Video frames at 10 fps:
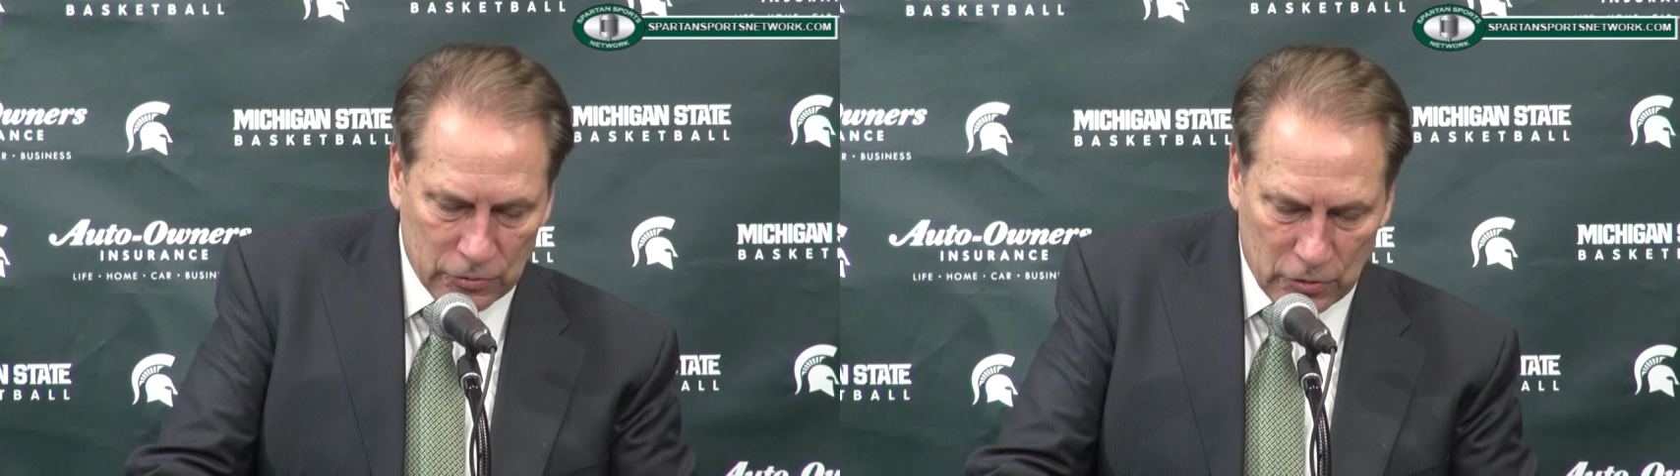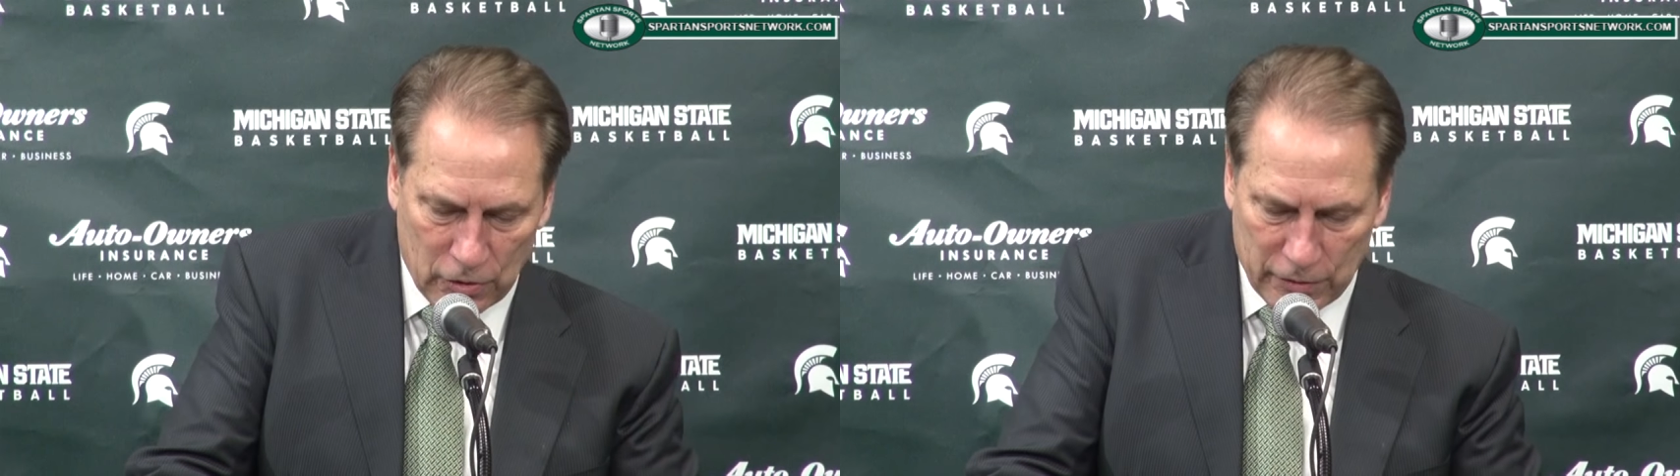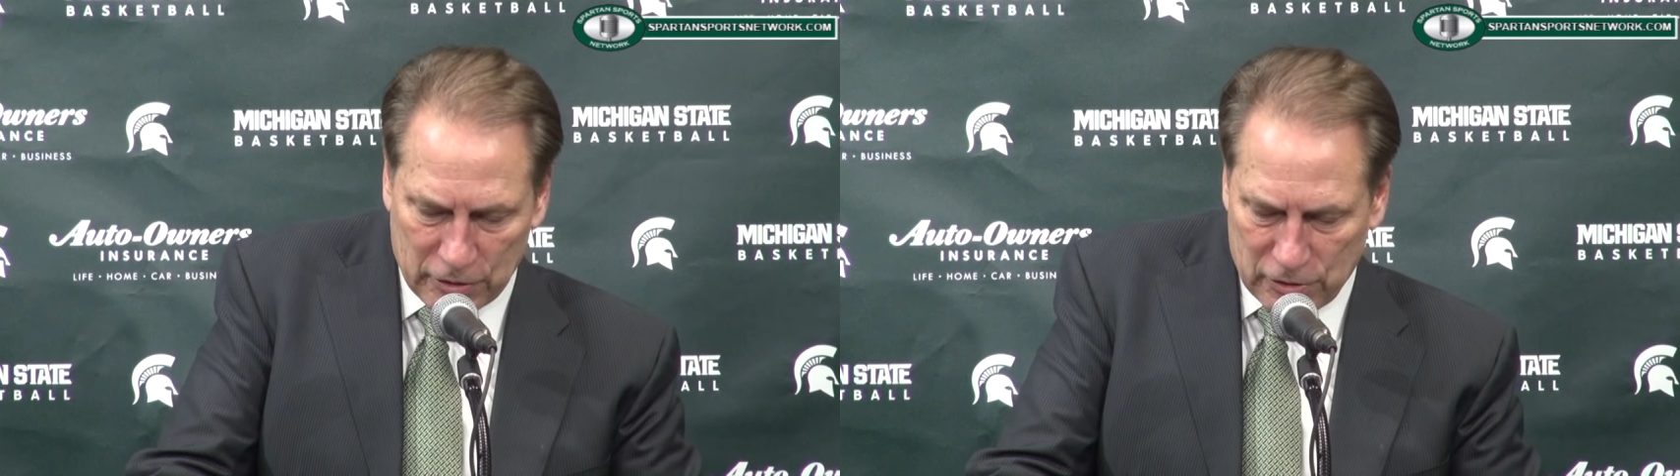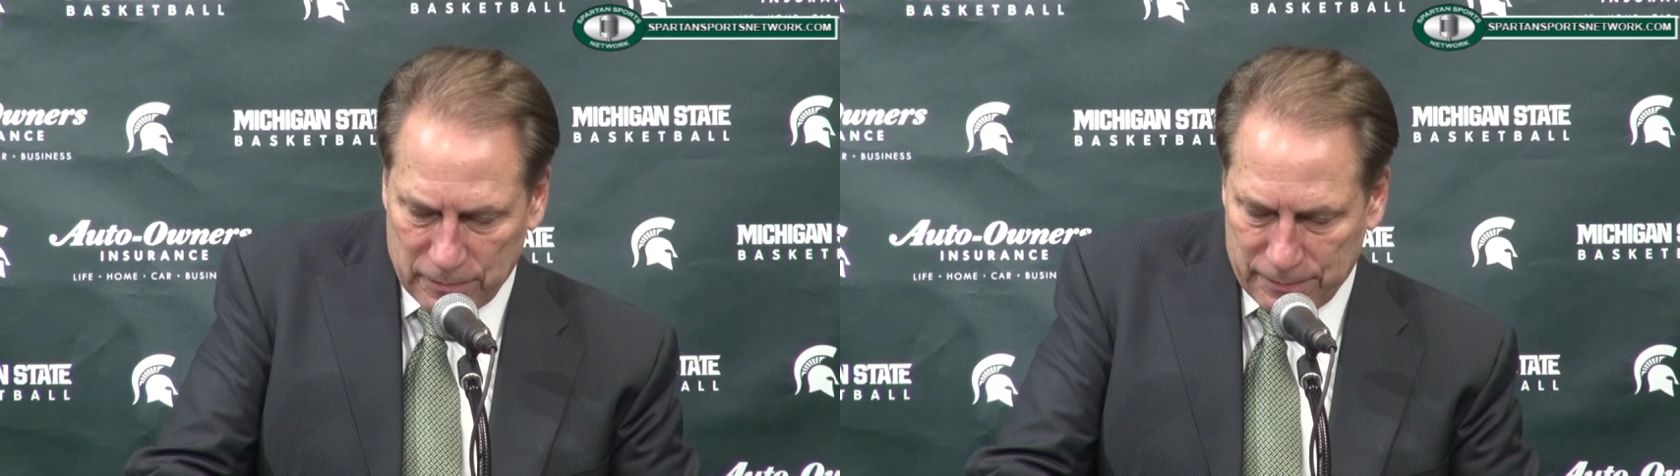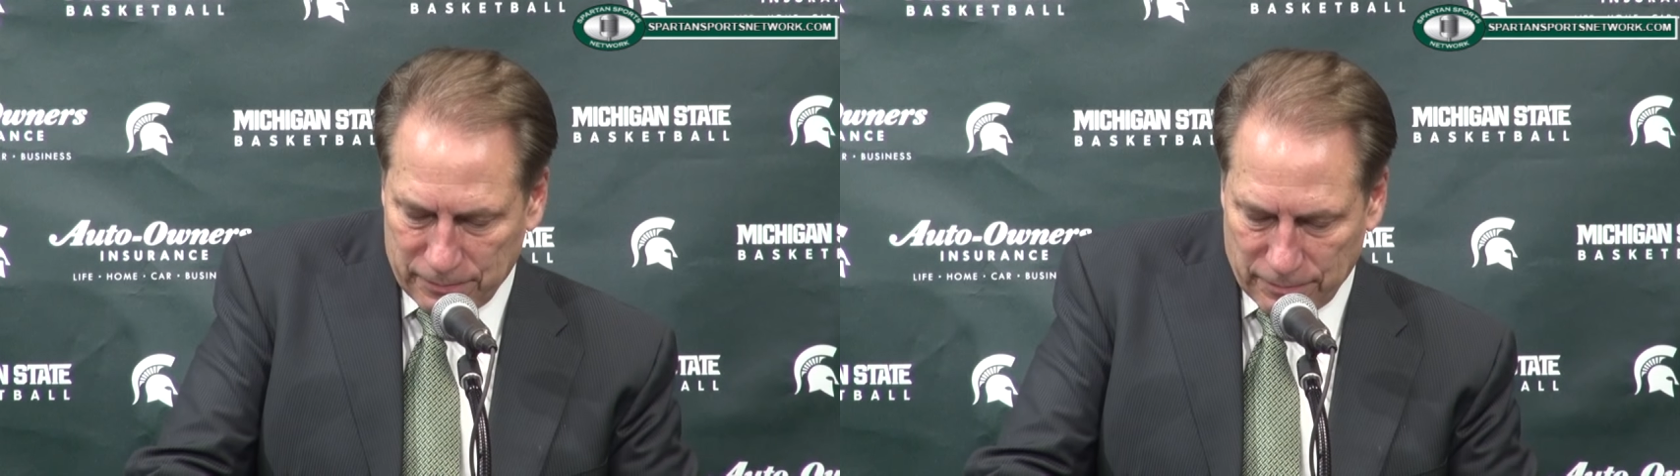nervous.
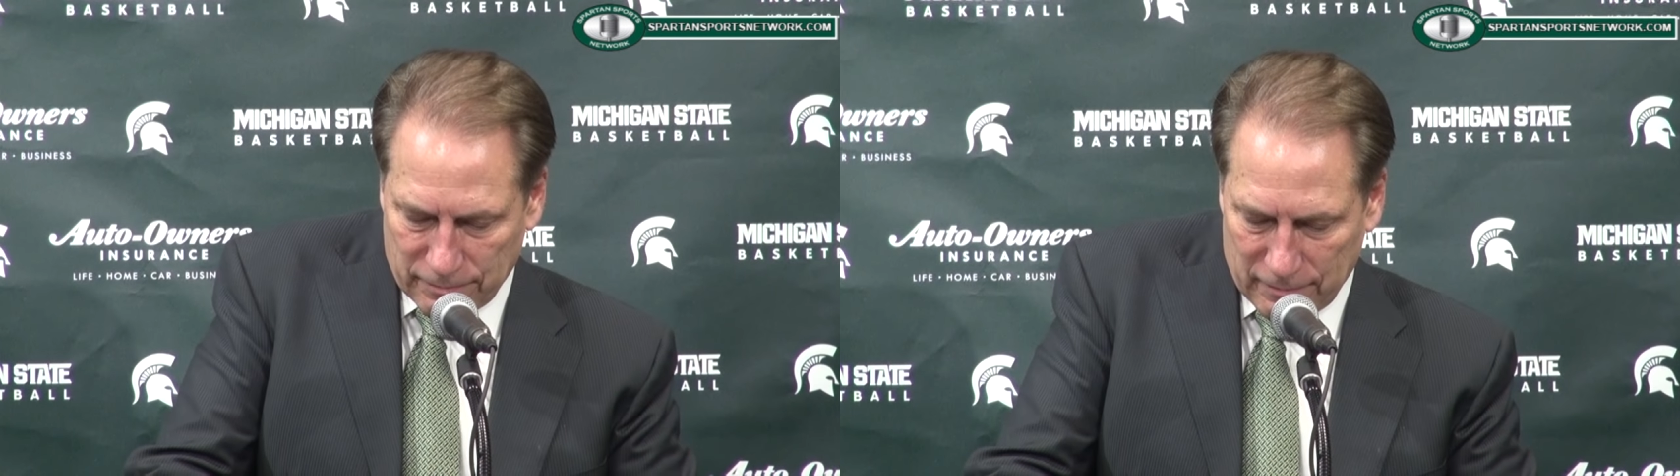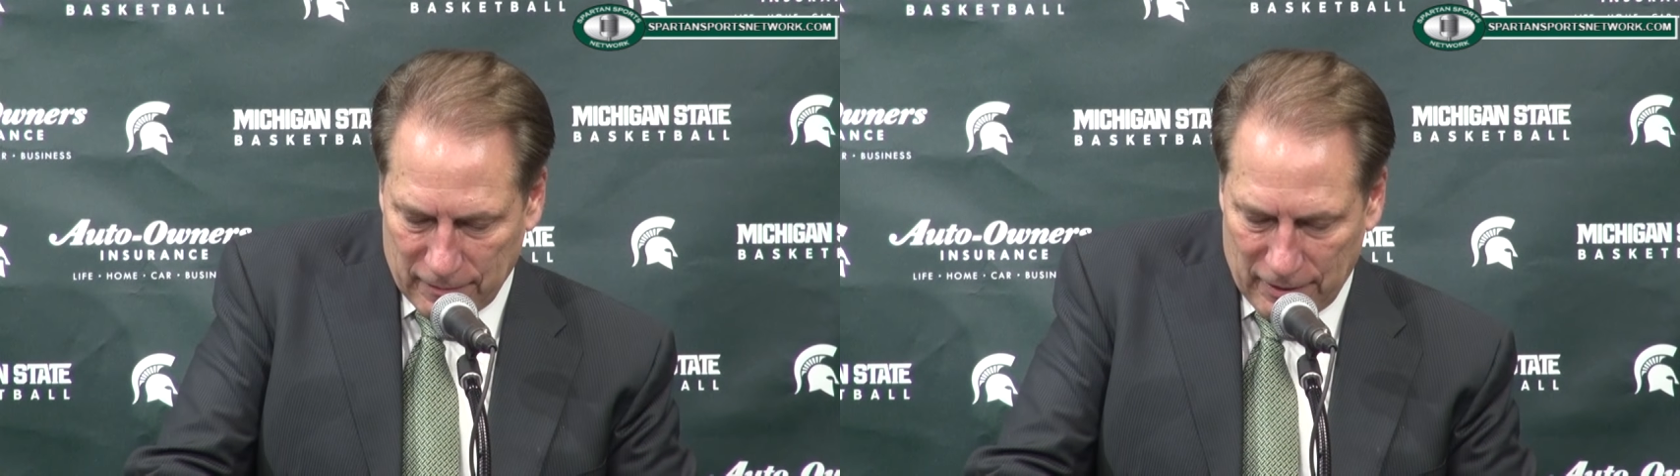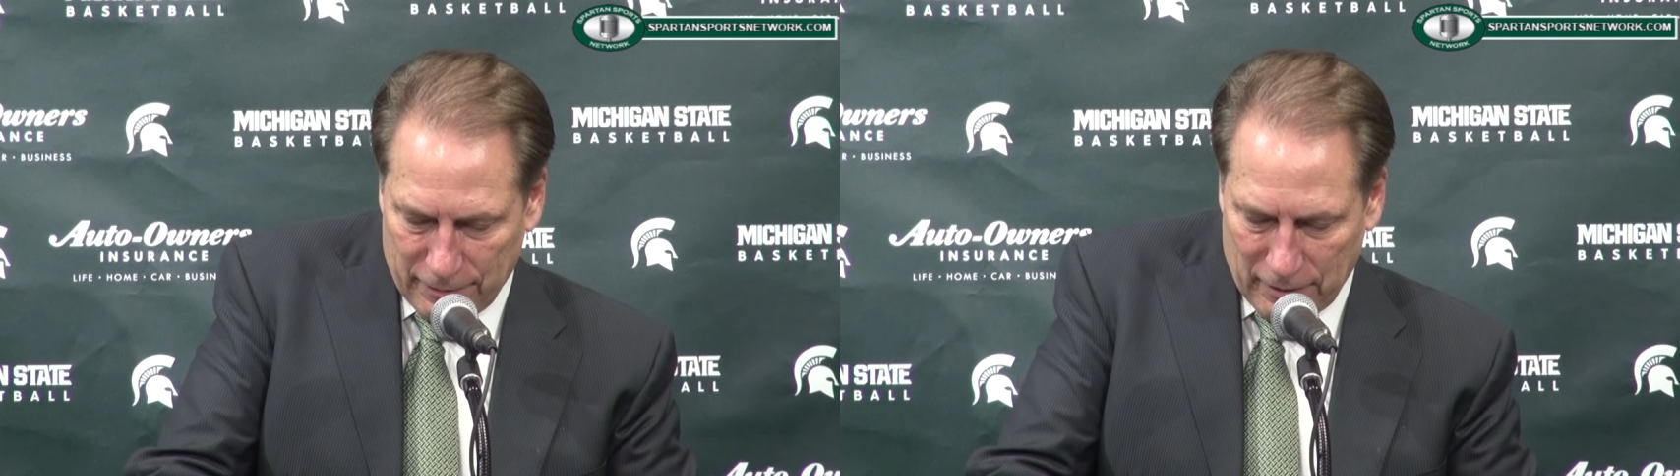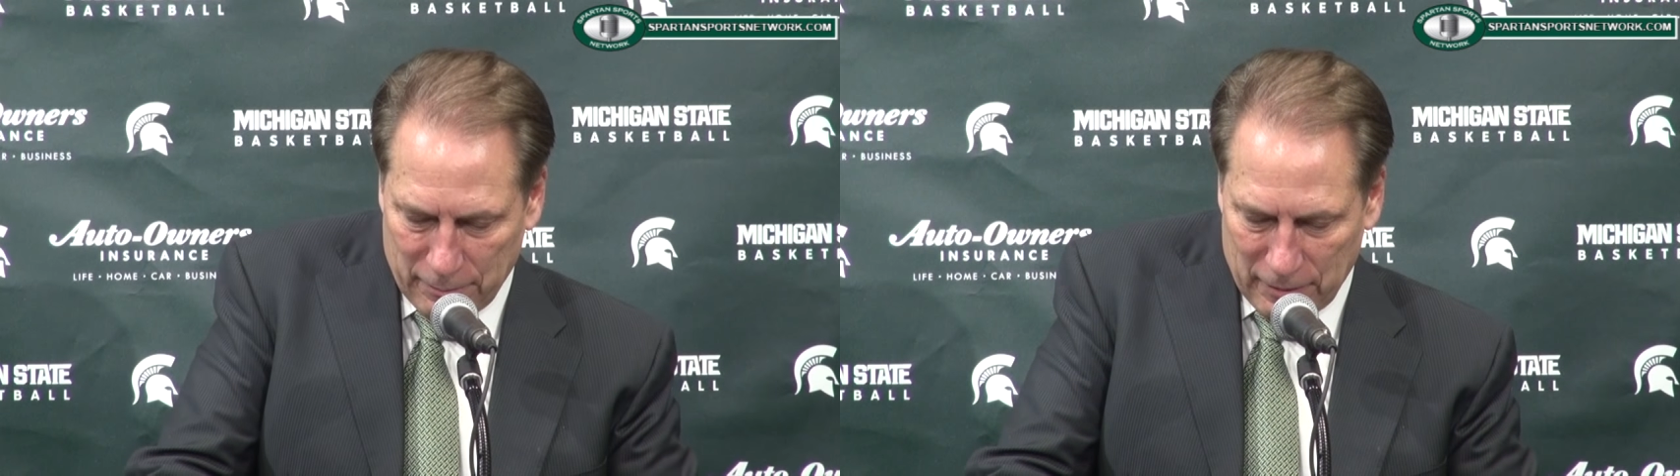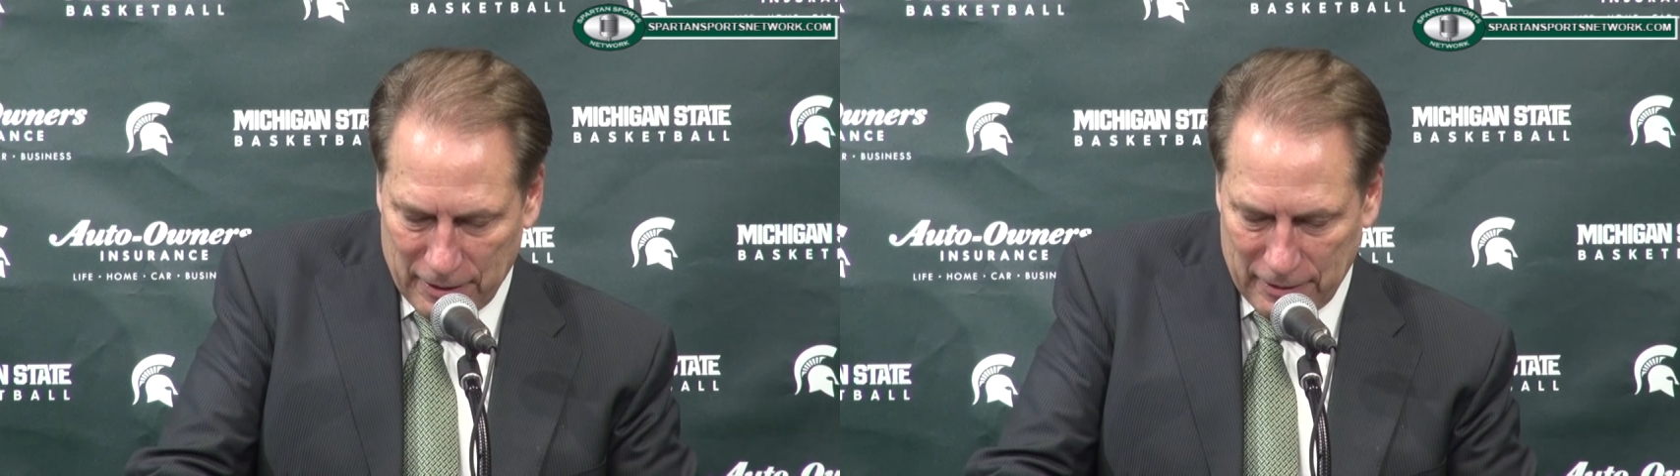I
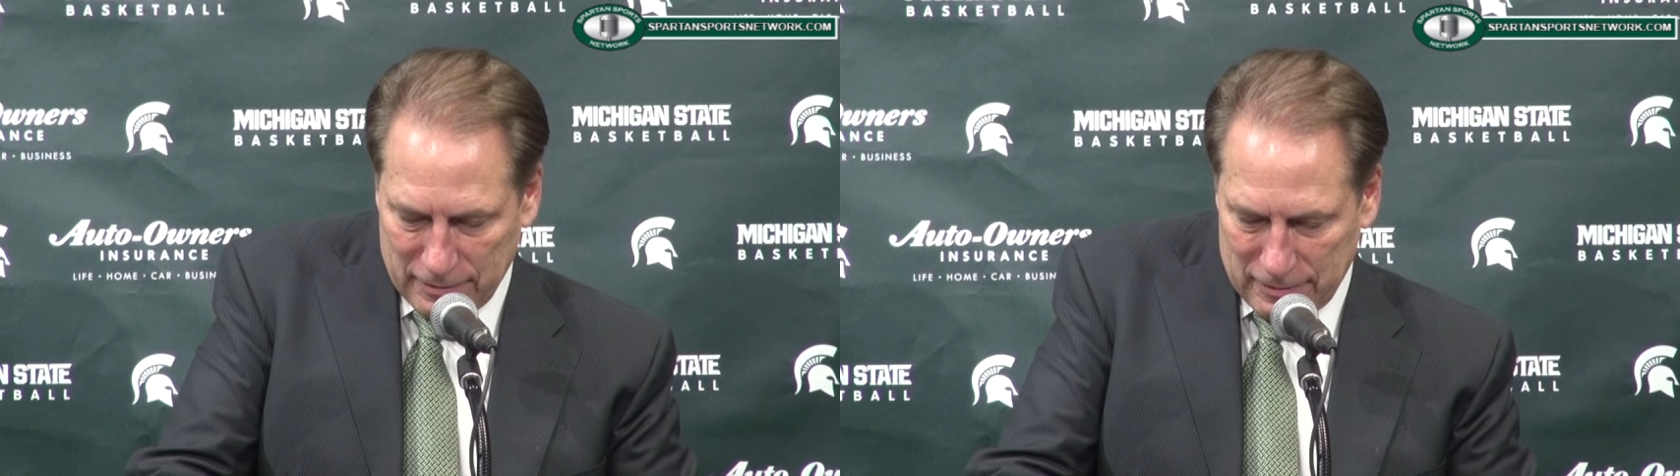thought my